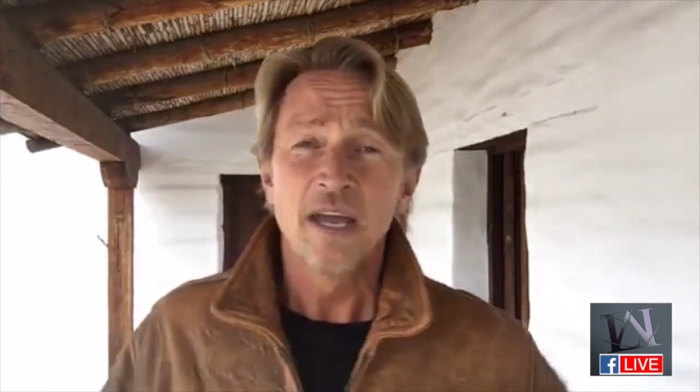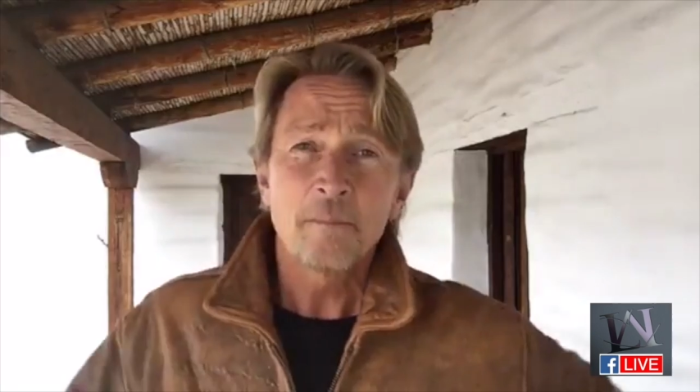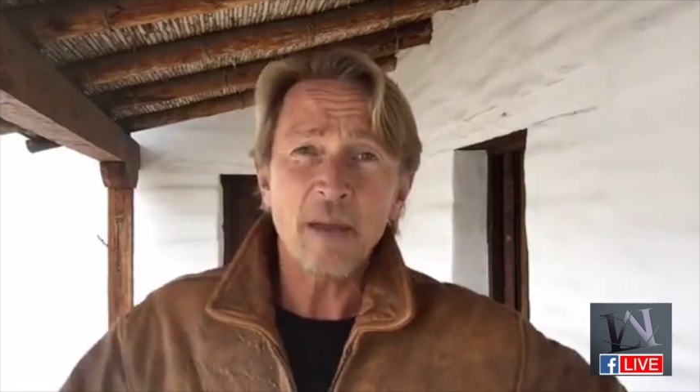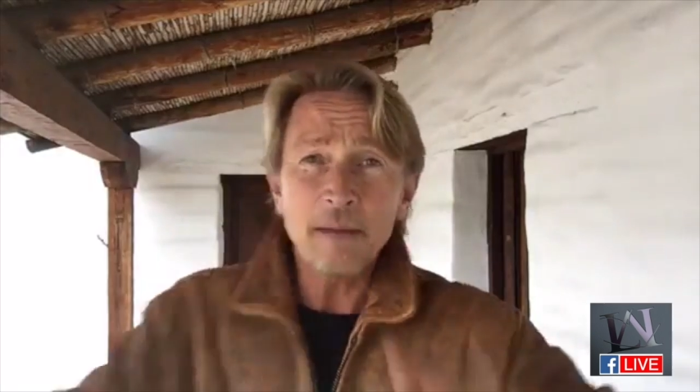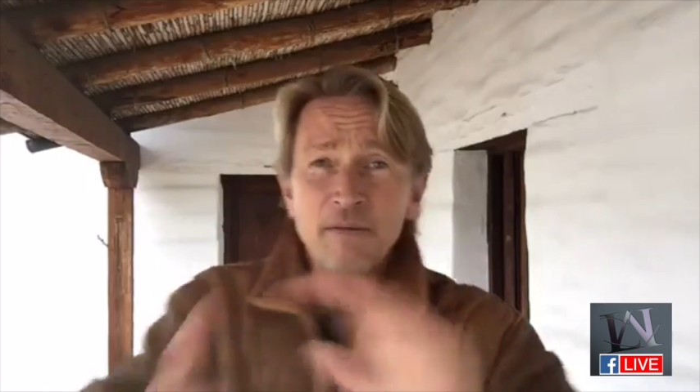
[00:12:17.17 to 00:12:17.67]

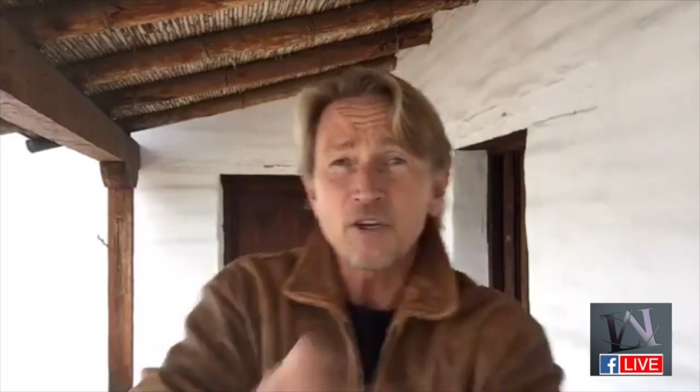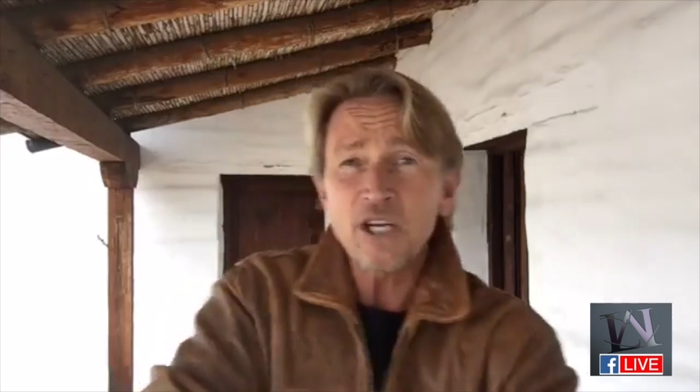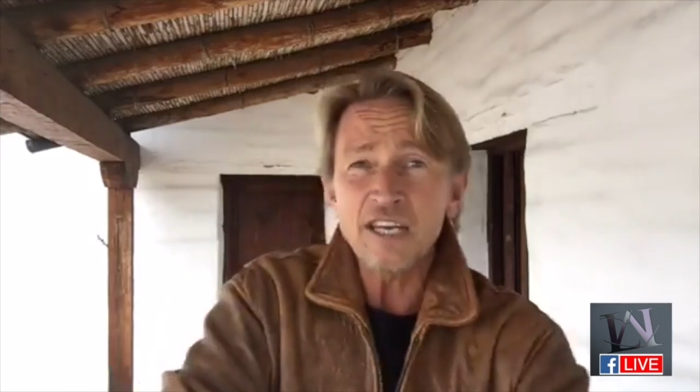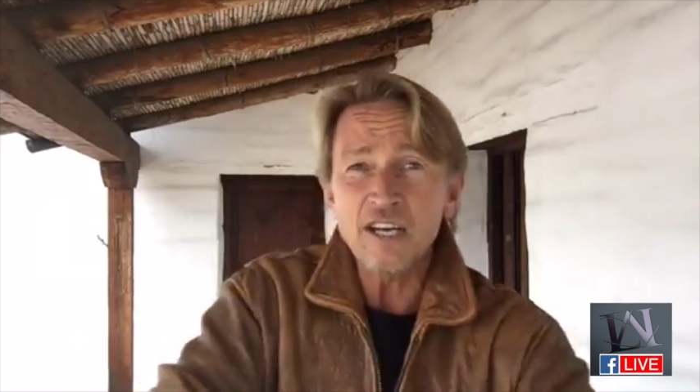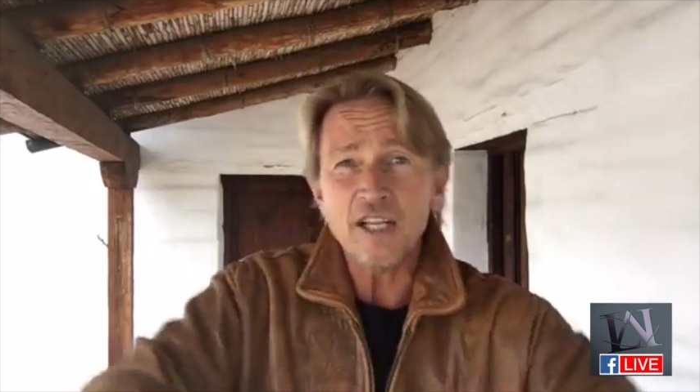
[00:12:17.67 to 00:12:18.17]
Babe, if you're
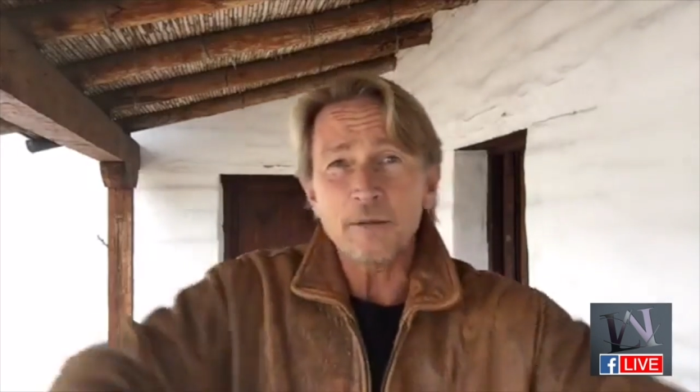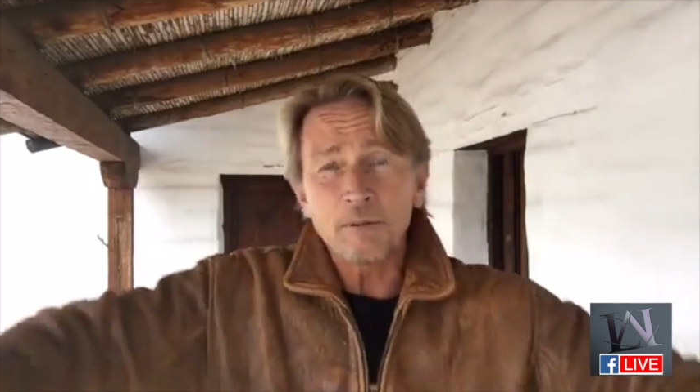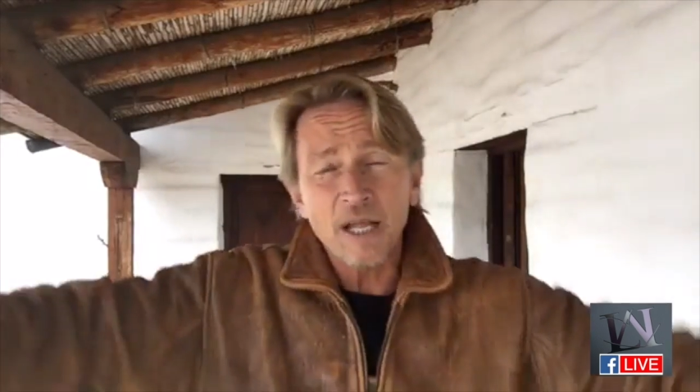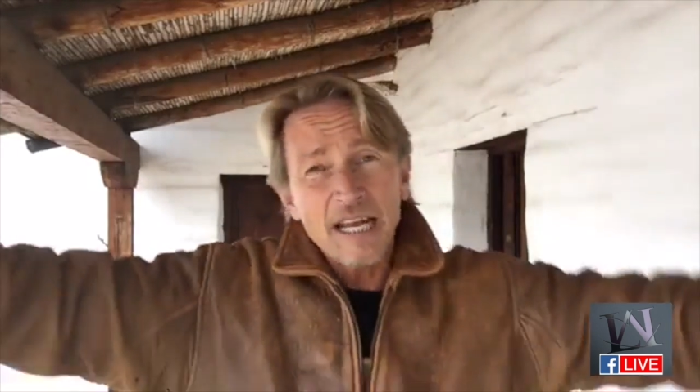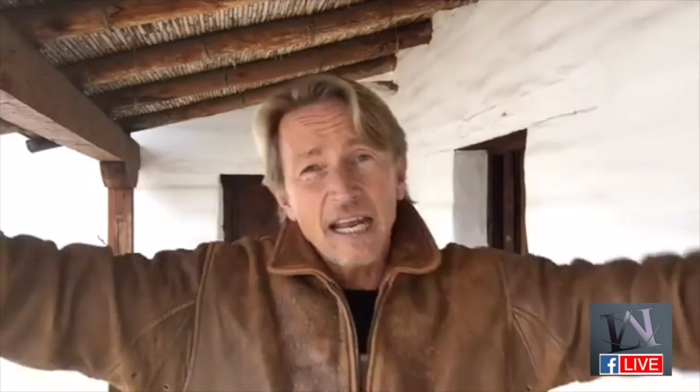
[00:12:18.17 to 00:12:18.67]
getting on your
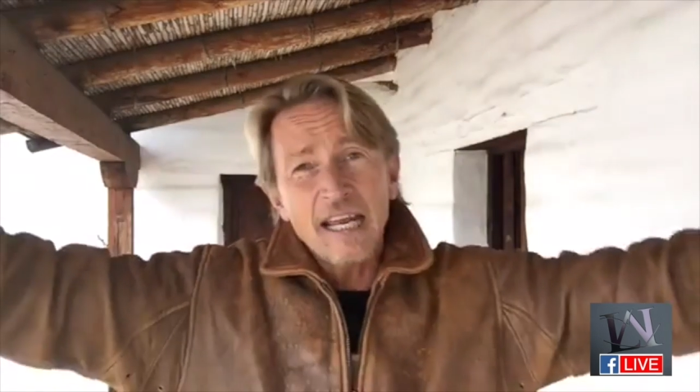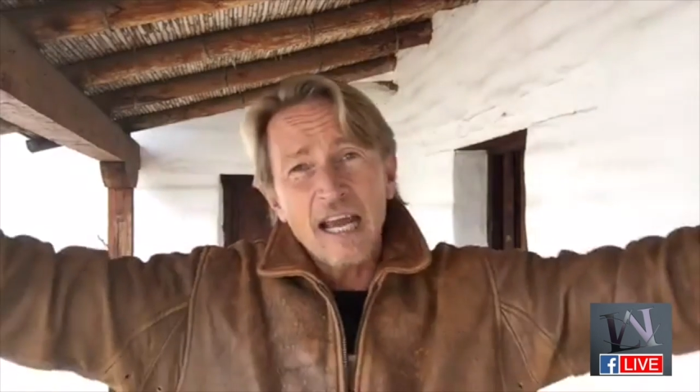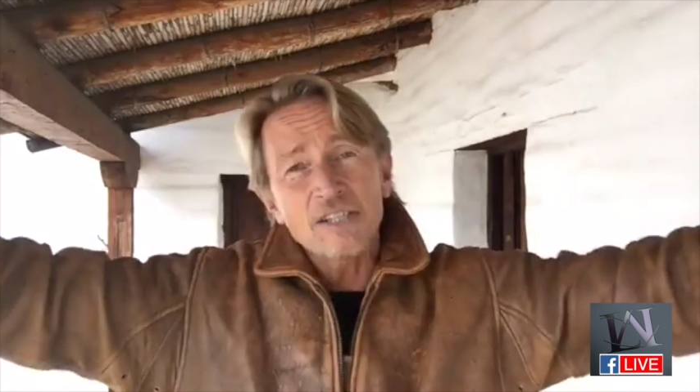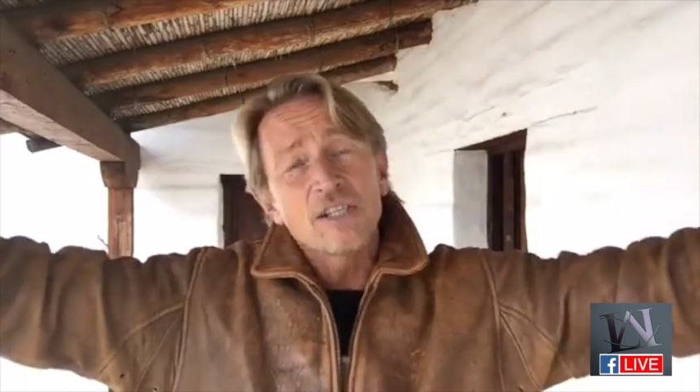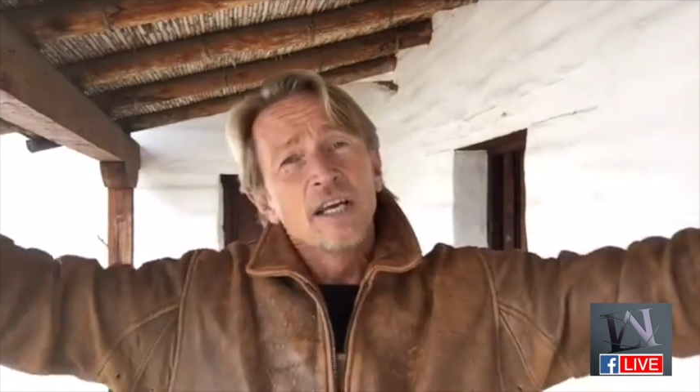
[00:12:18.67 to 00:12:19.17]
plane, hey
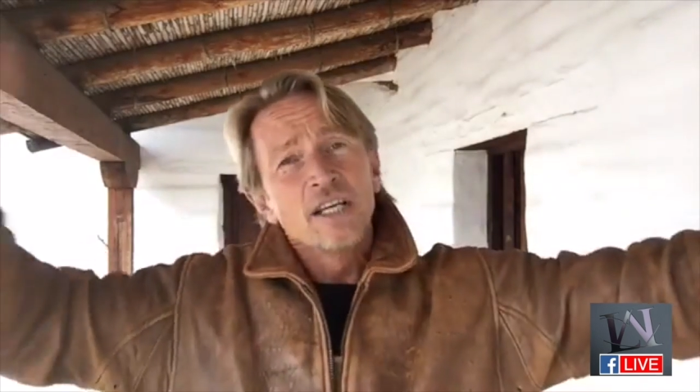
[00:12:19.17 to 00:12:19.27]
guys,